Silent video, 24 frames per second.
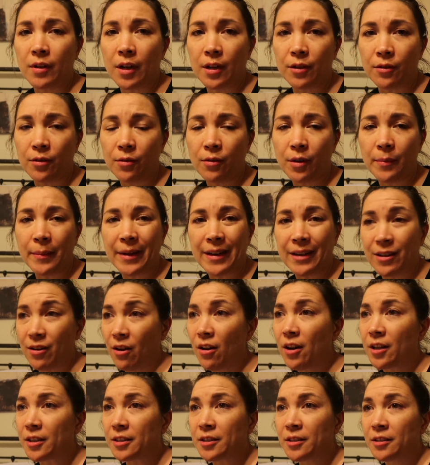I don't know, I might
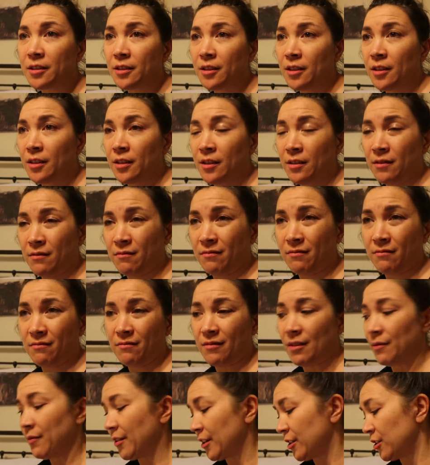not.
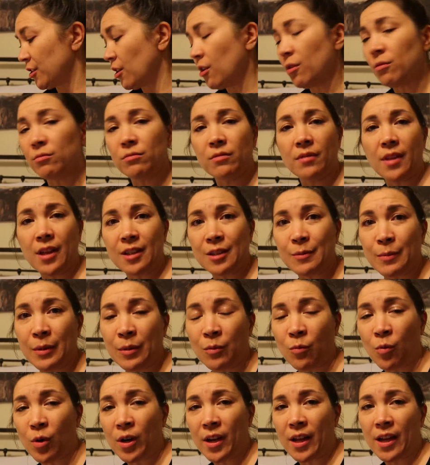If I don't, that's
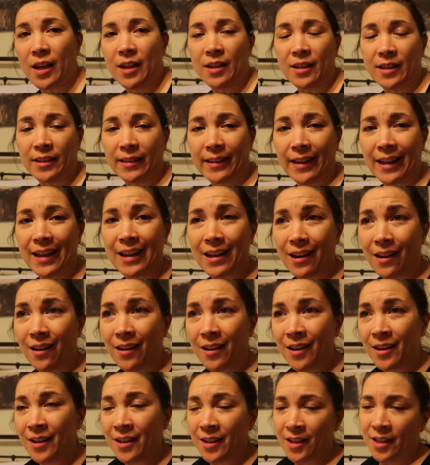been what I ate in
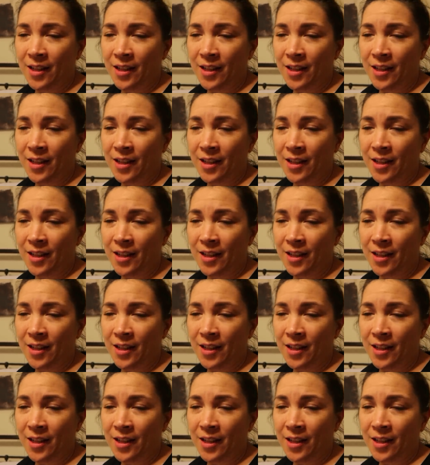Atlanta.